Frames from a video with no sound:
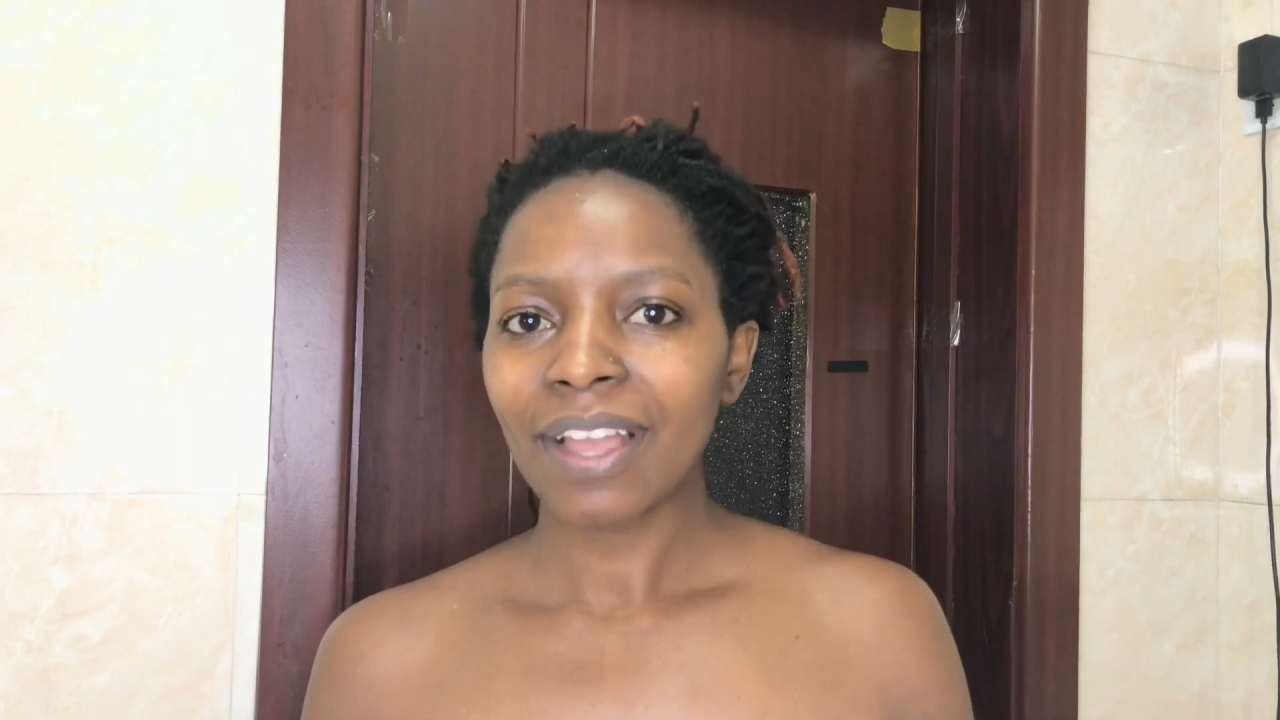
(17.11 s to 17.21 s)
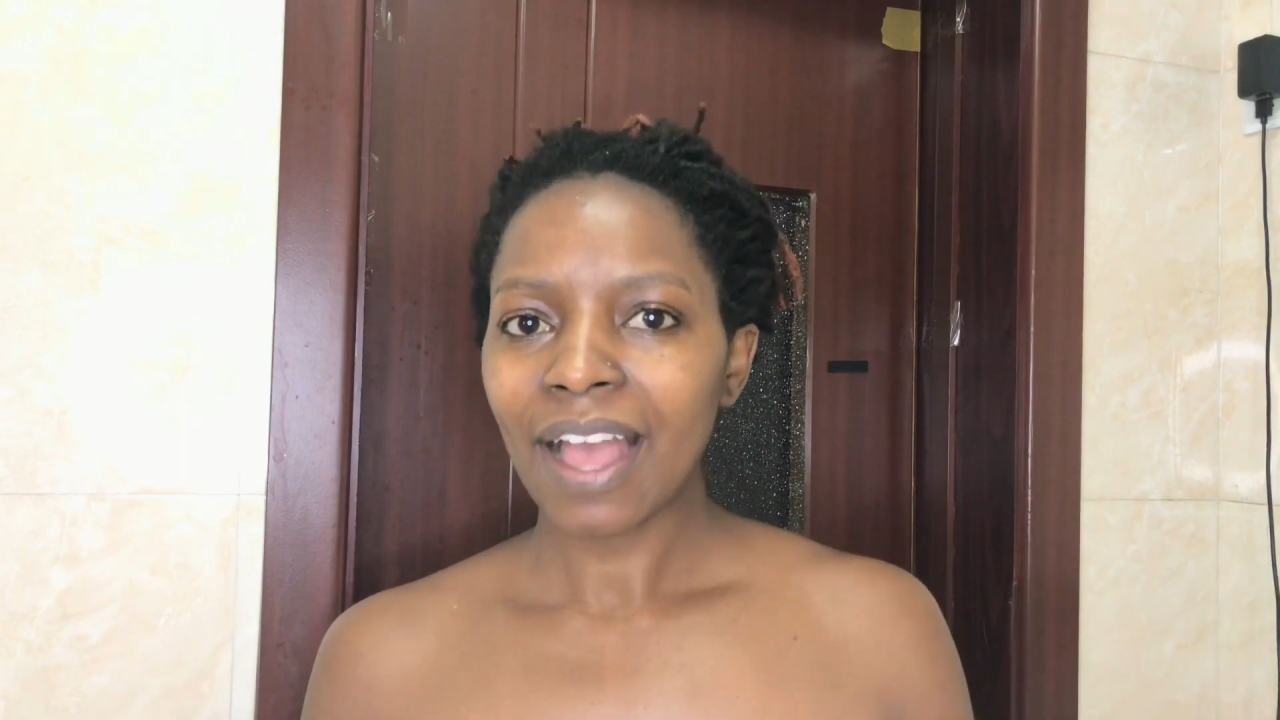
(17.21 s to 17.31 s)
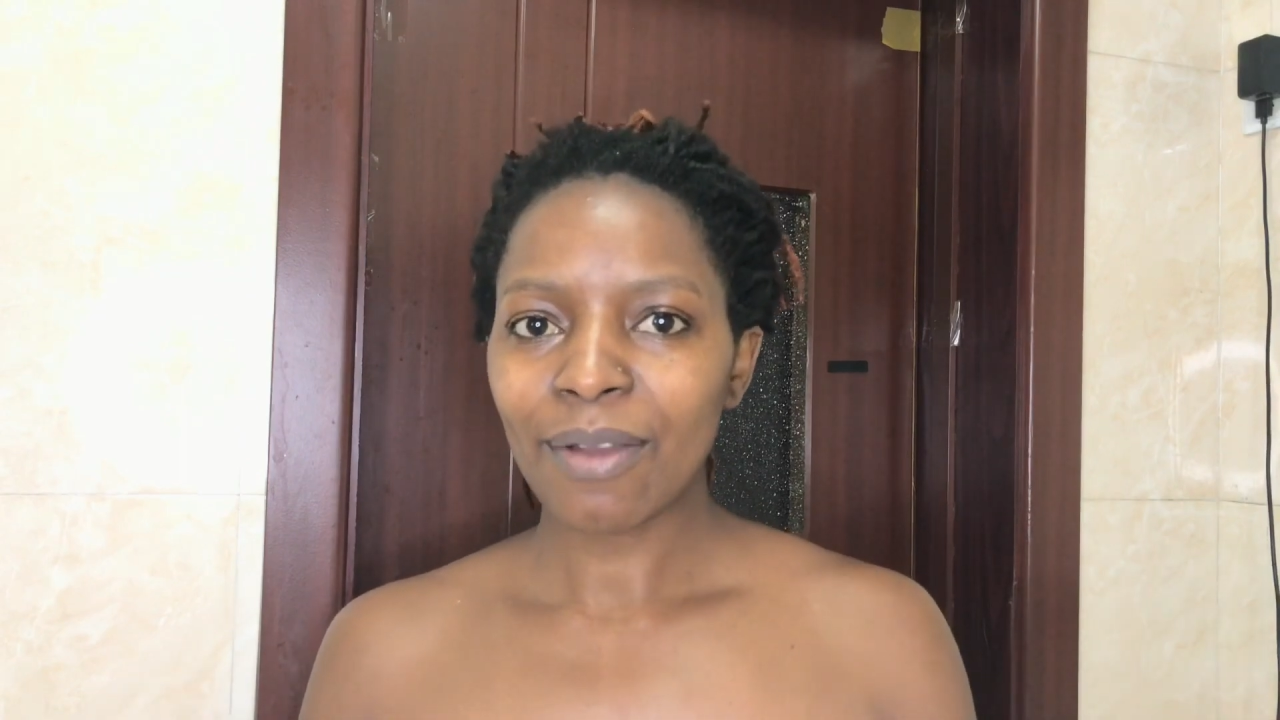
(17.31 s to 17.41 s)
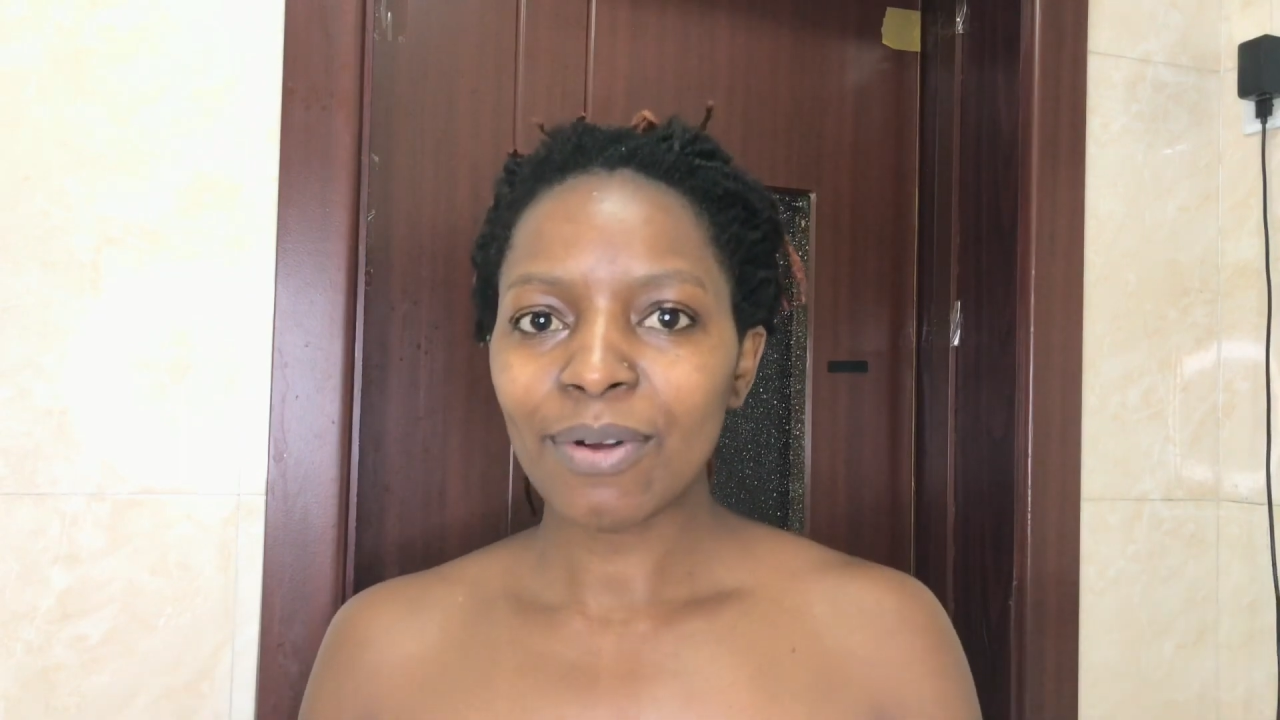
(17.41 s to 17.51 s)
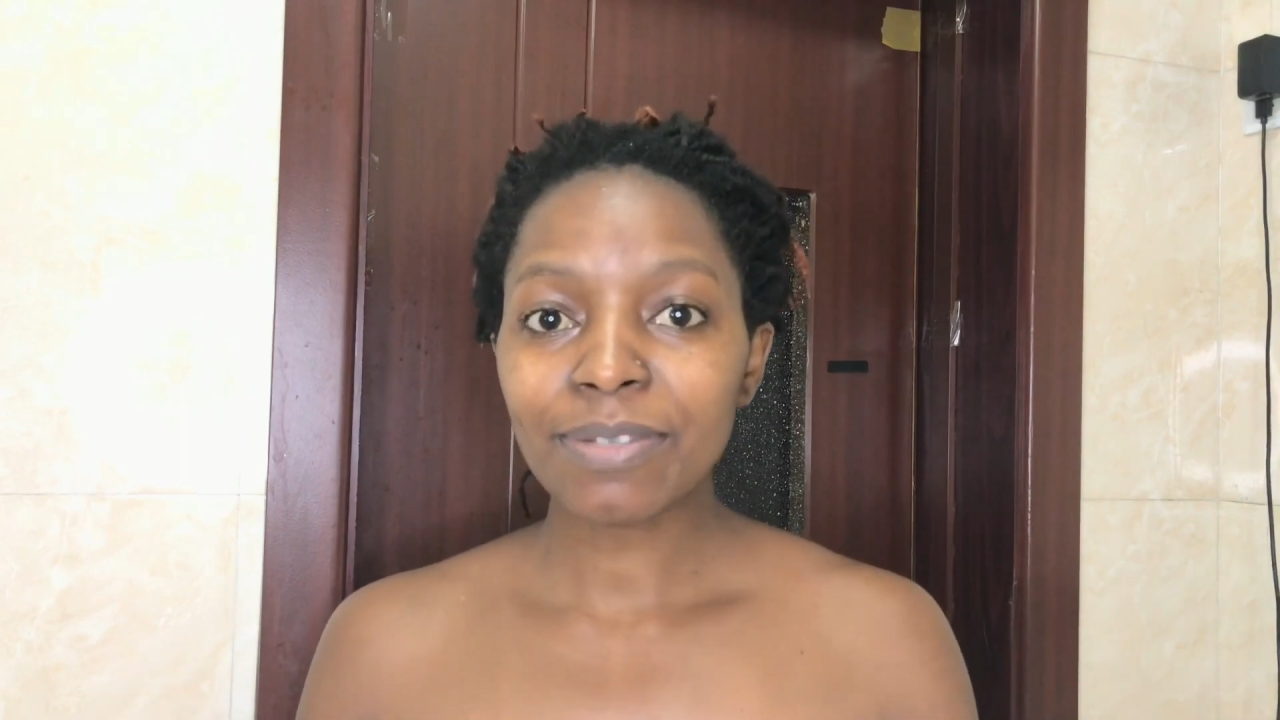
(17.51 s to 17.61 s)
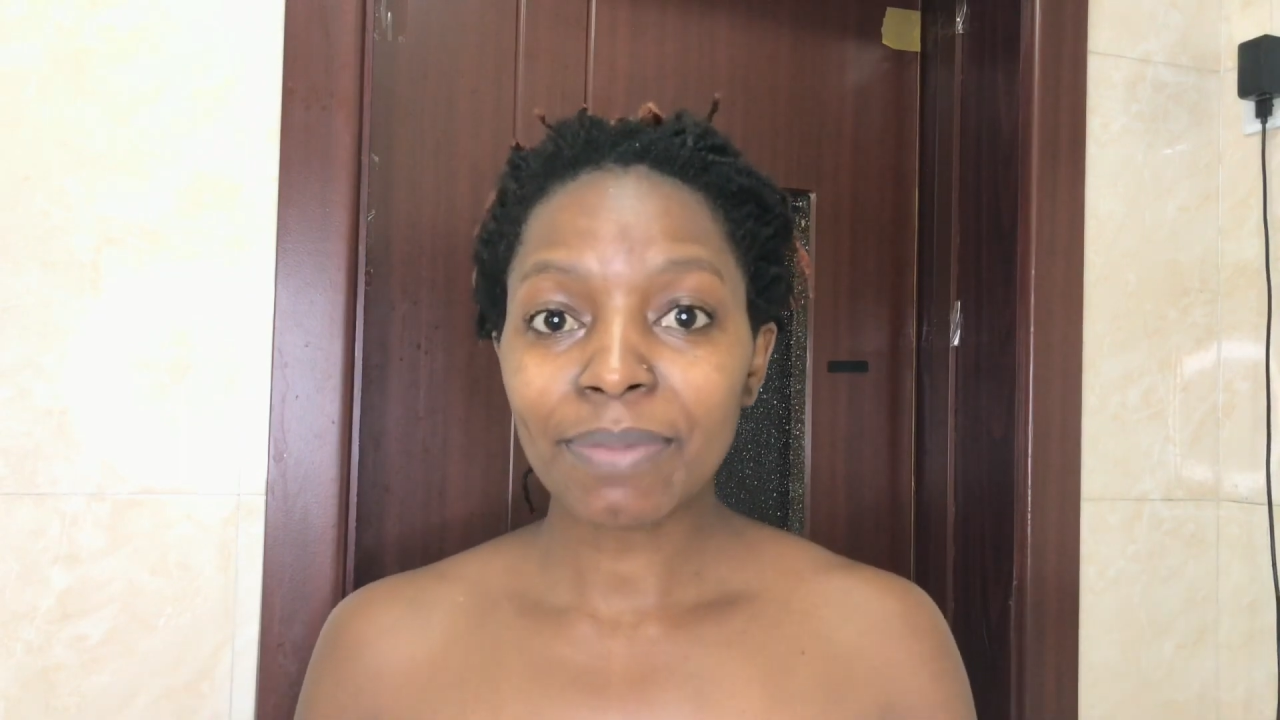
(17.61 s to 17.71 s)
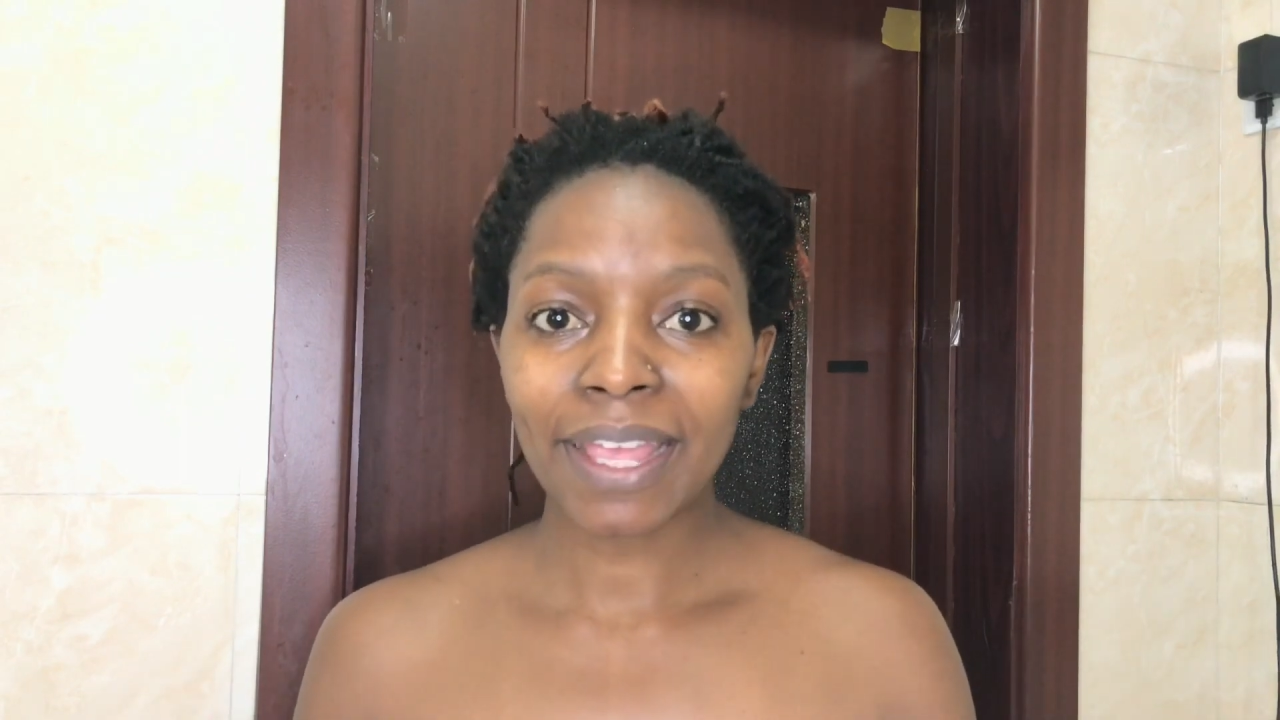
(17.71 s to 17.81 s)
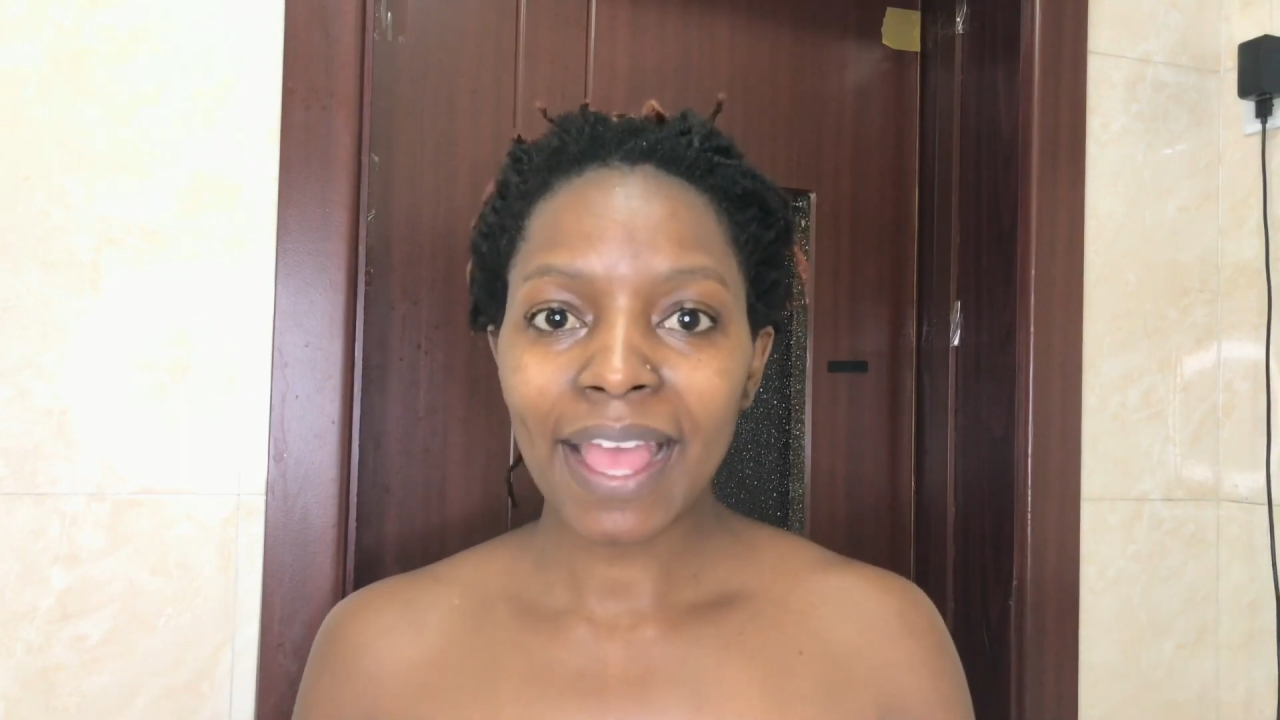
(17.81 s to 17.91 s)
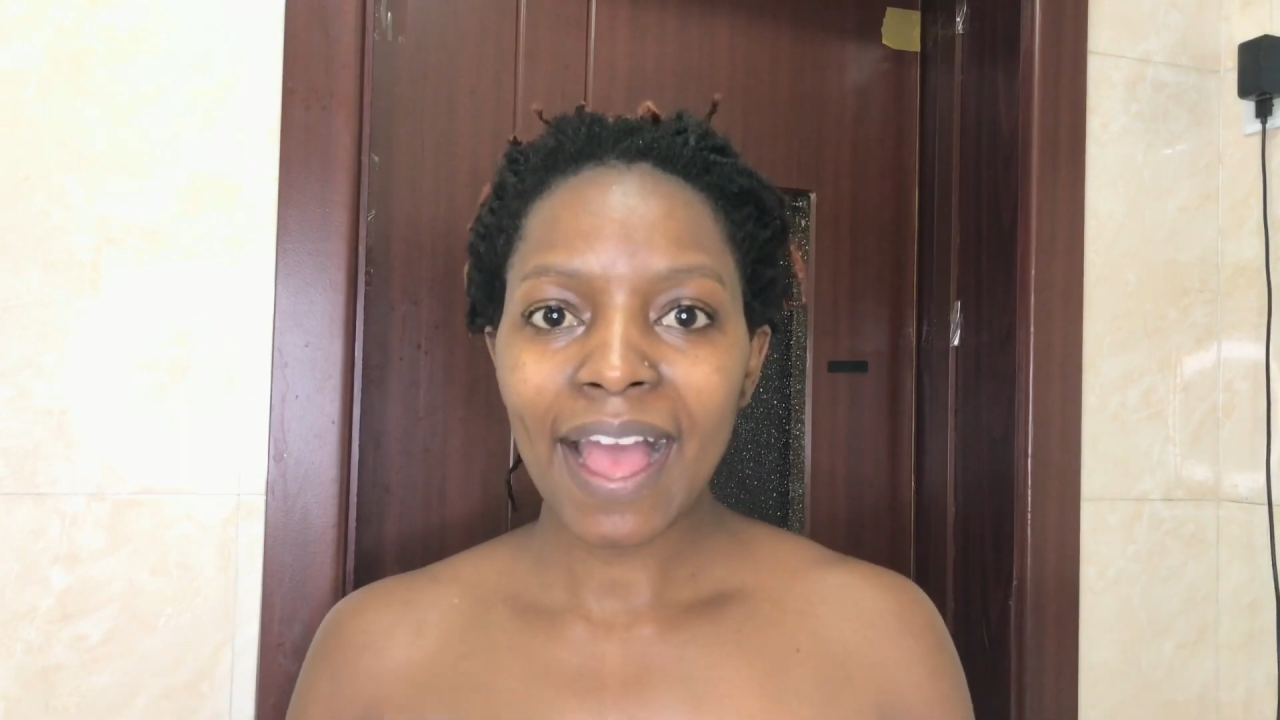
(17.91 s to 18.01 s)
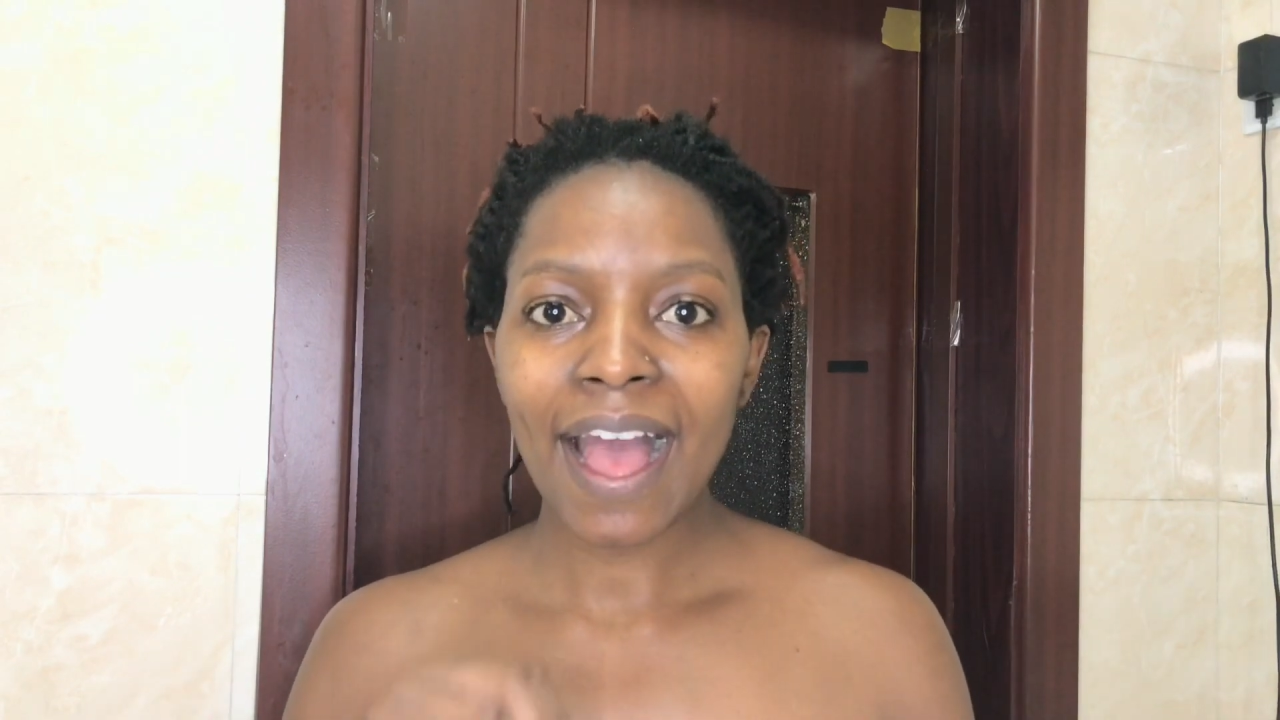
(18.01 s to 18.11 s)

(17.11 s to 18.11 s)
I wash my hair